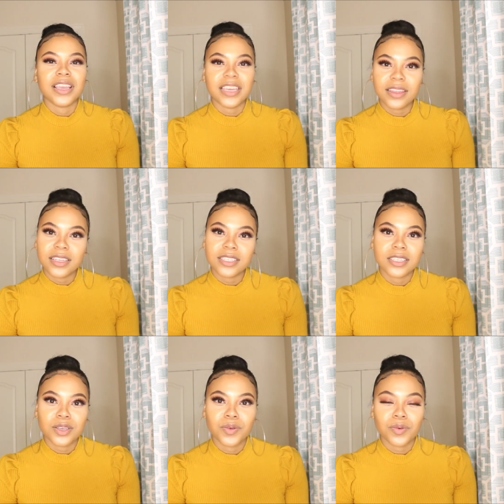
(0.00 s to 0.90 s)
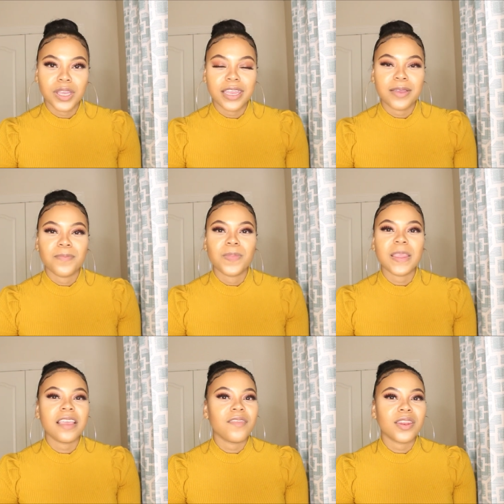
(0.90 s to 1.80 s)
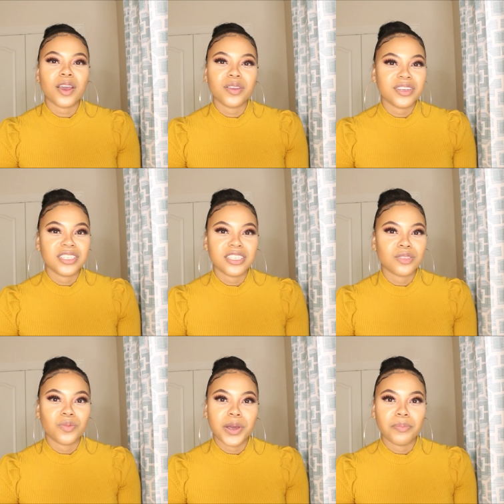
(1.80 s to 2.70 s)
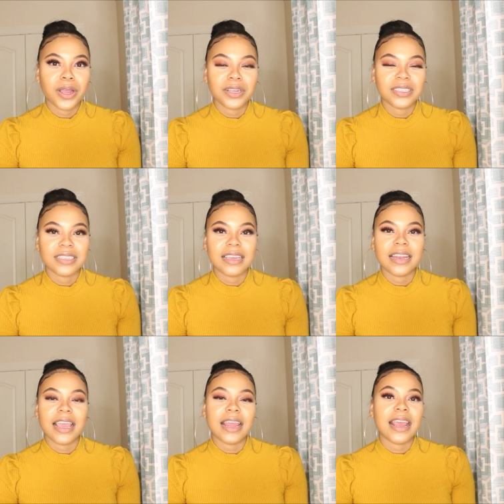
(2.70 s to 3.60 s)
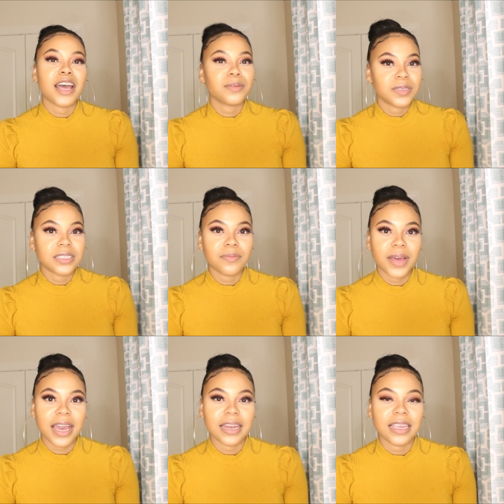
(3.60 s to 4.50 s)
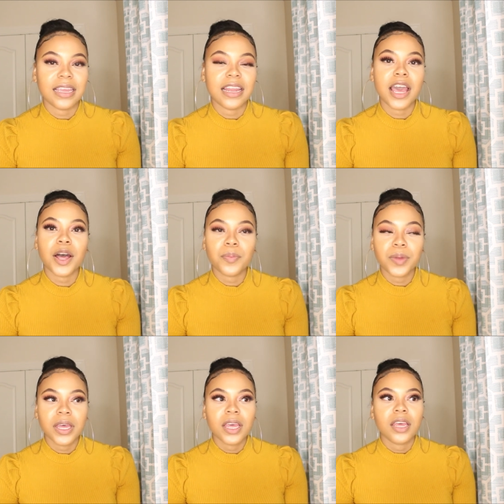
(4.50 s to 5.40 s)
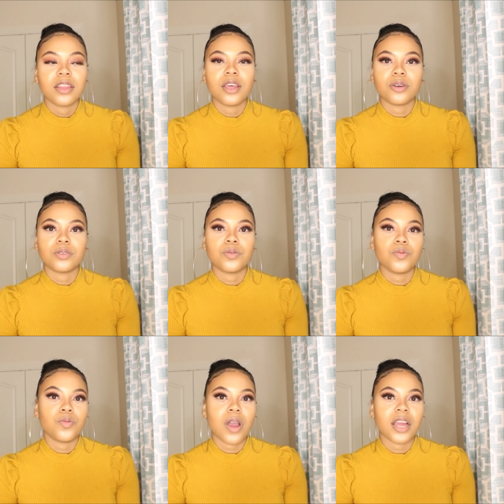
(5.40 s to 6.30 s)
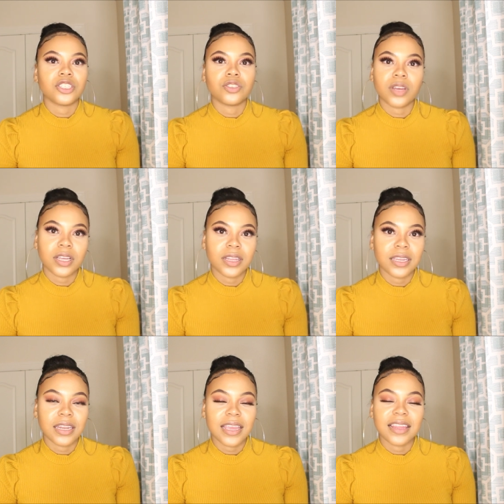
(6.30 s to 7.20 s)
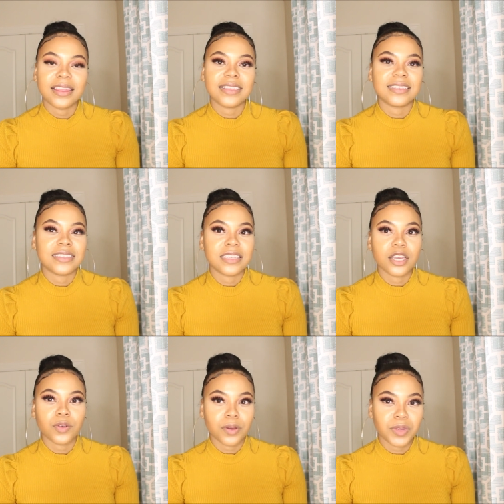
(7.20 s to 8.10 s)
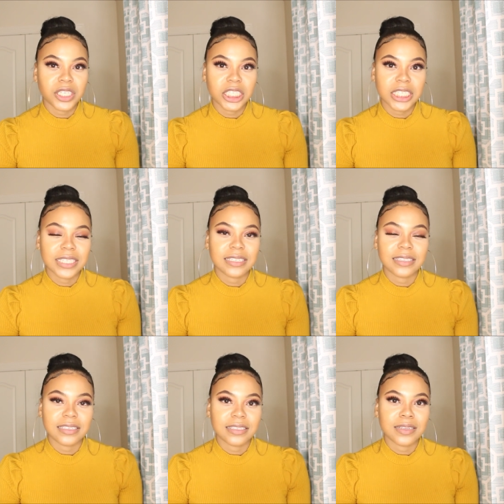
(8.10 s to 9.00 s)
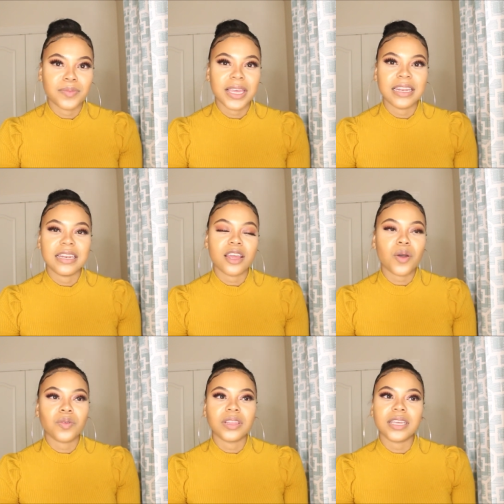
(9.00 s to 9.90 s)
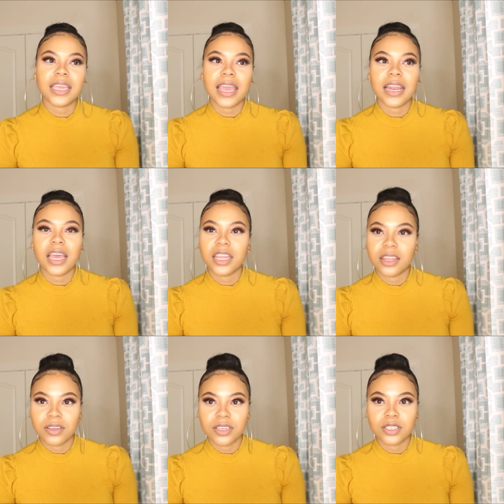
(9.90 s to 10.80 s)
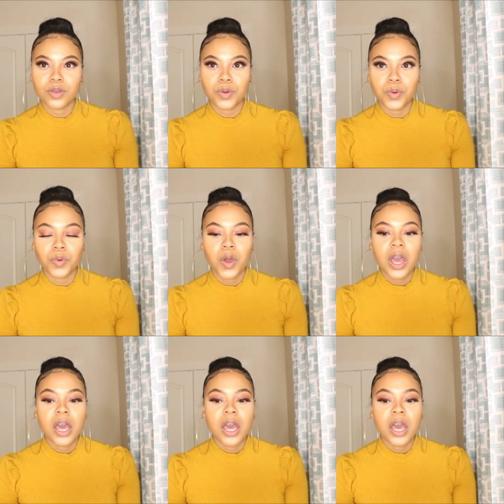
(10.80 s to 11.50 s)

get this degree, even though you're just one person, and help somebody and help those who are struggling in this criminal justice system. And don't look at others who